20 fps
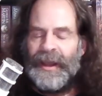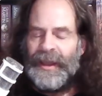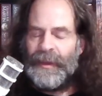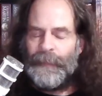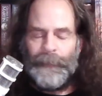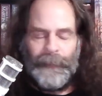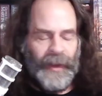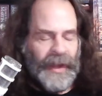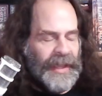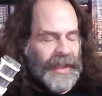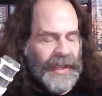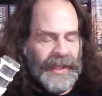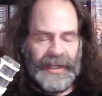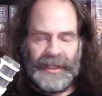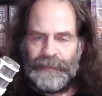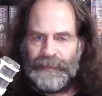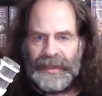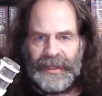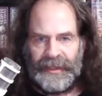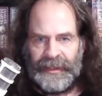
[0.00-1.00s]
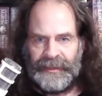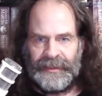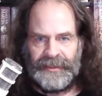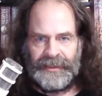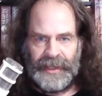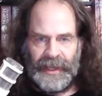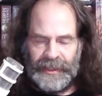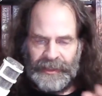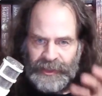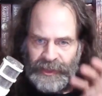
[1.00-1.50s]
by any
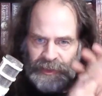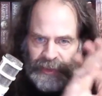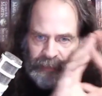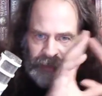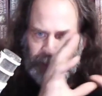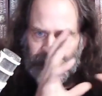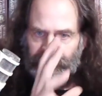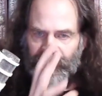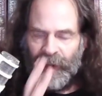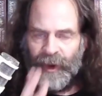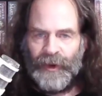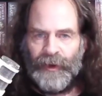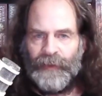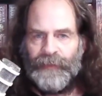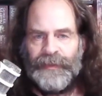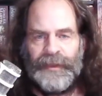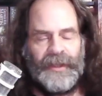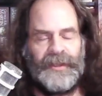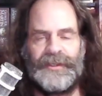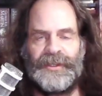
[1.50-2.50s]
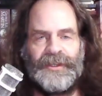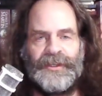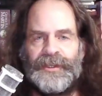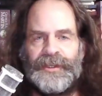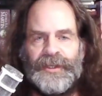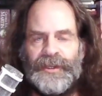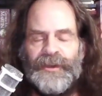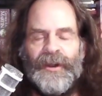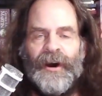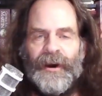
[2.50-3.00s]
means a description of the whole. It's
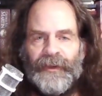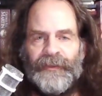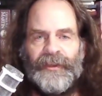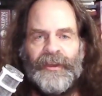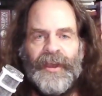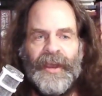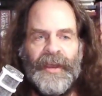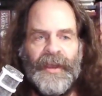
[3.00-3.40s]
just not.